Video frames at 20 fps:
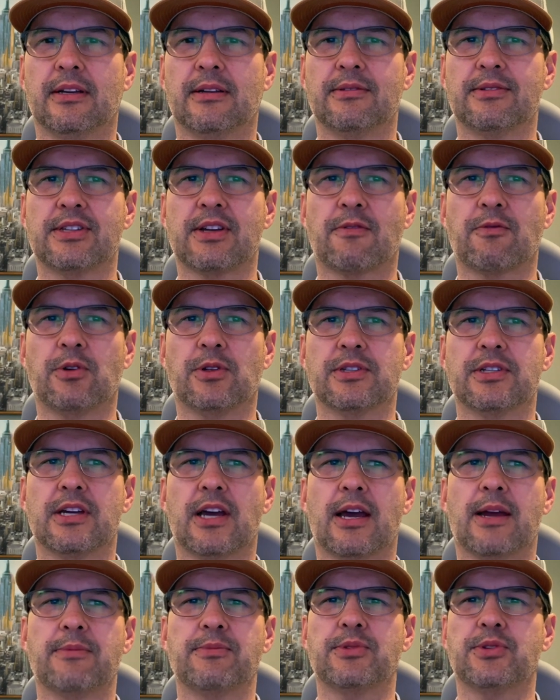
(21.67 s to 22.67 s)
several
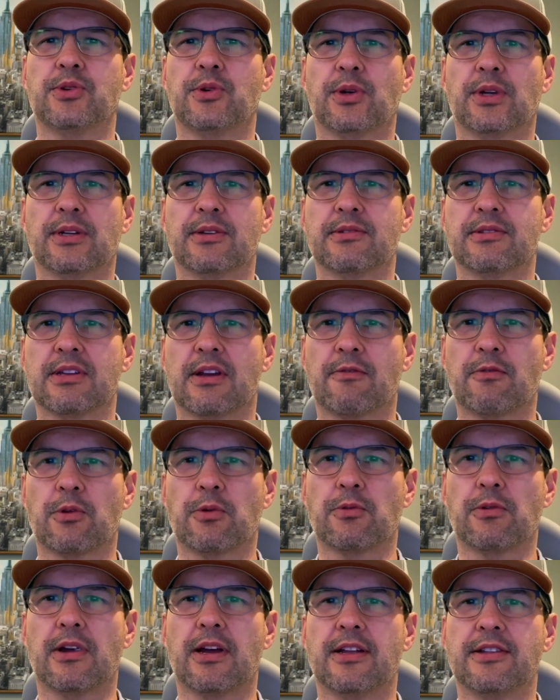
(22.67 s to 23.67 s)
times during several
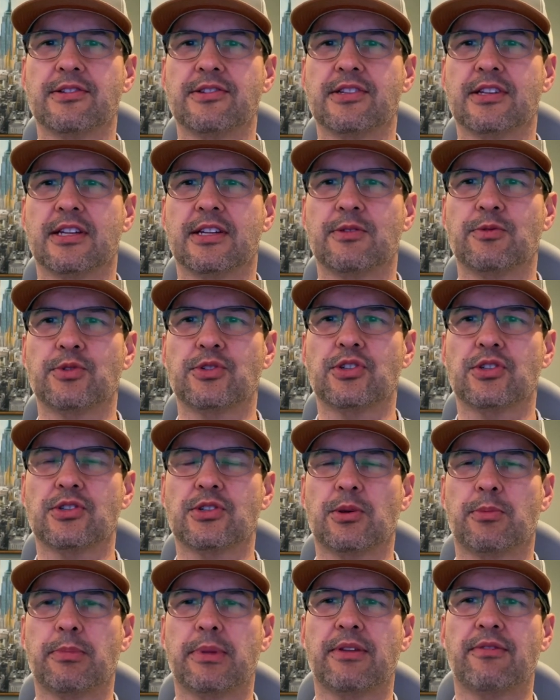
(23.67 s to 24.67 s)
runs, and it was just
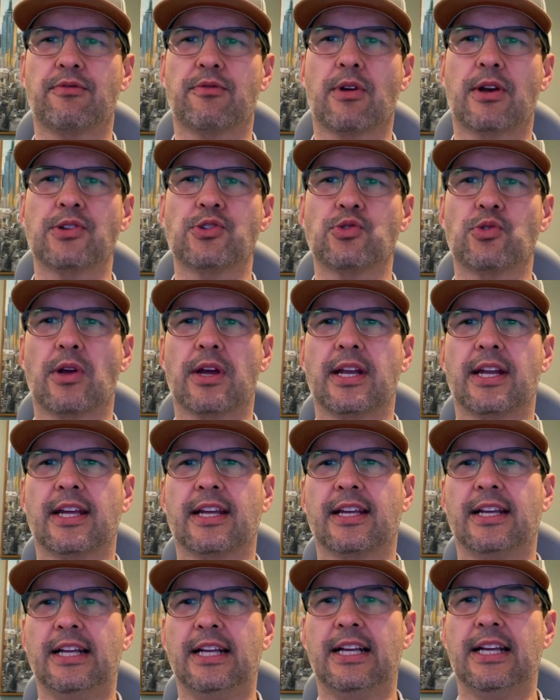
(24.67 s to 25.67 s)
a bit frustrating.